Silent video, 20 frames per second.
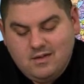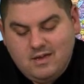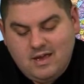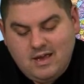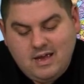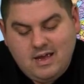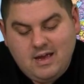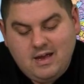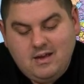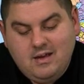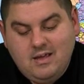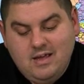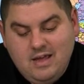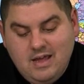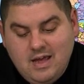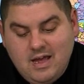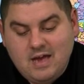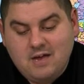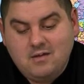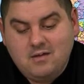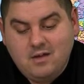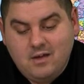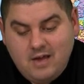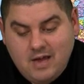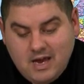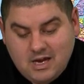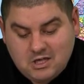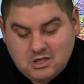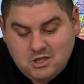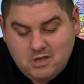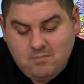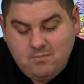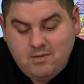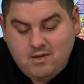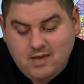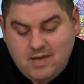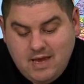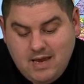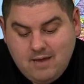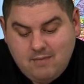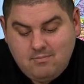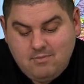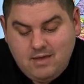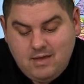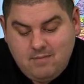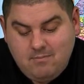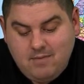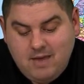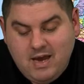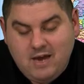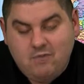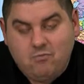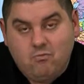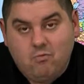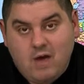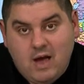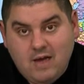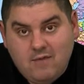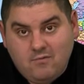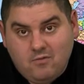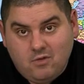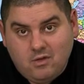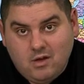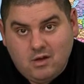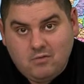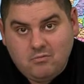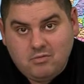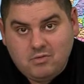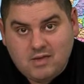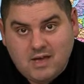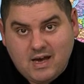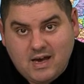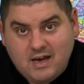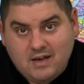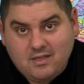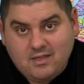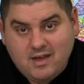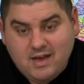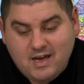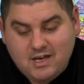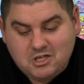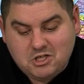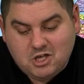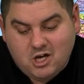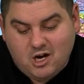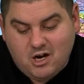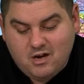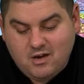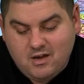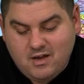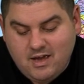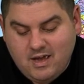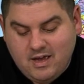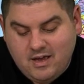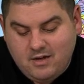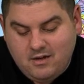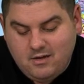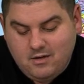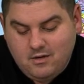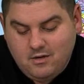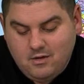And he actually became the main rival of Sonic the Hedgehog, and